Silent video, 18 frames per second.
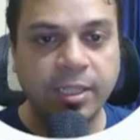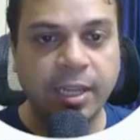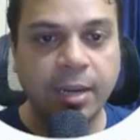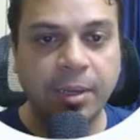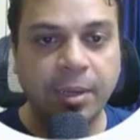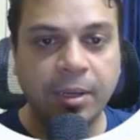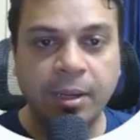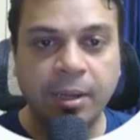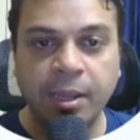
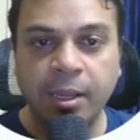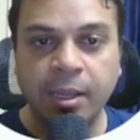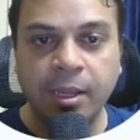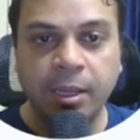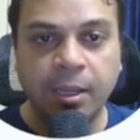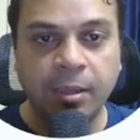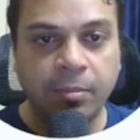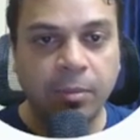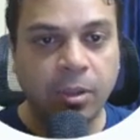but
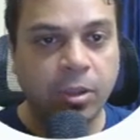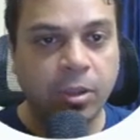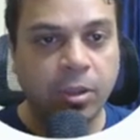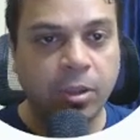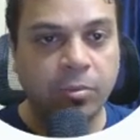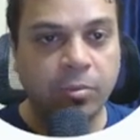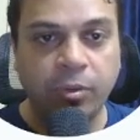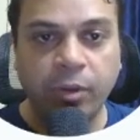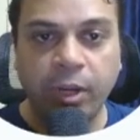we
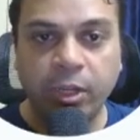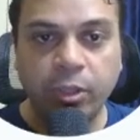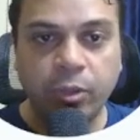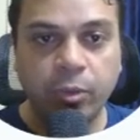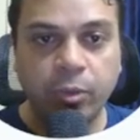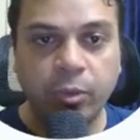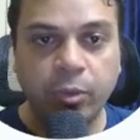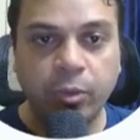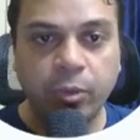can read
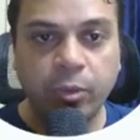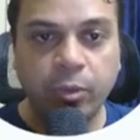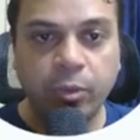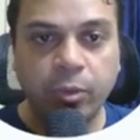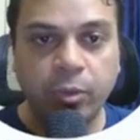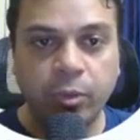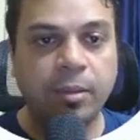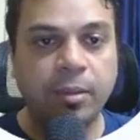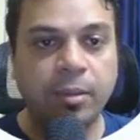through it.
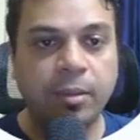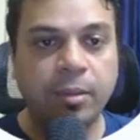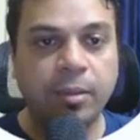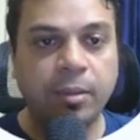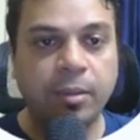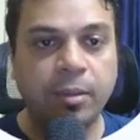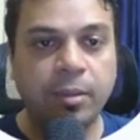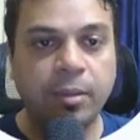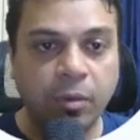Like, this
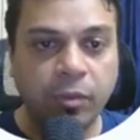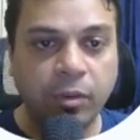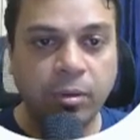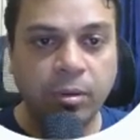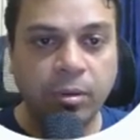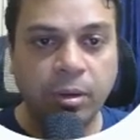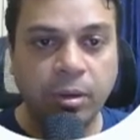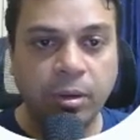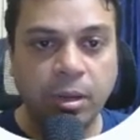is important
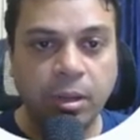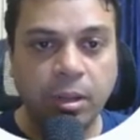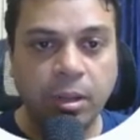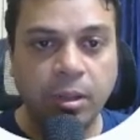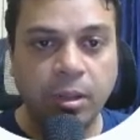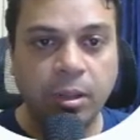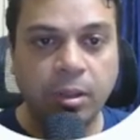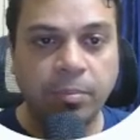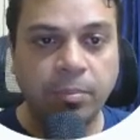for
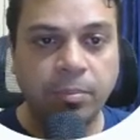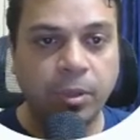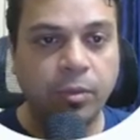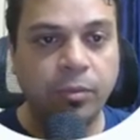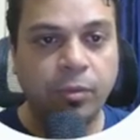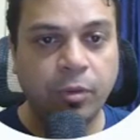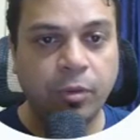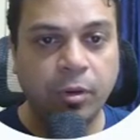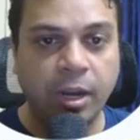
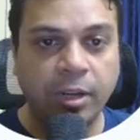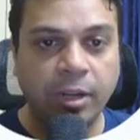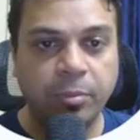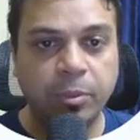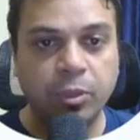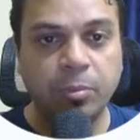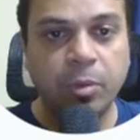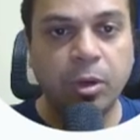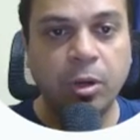for
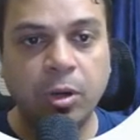attribution modeling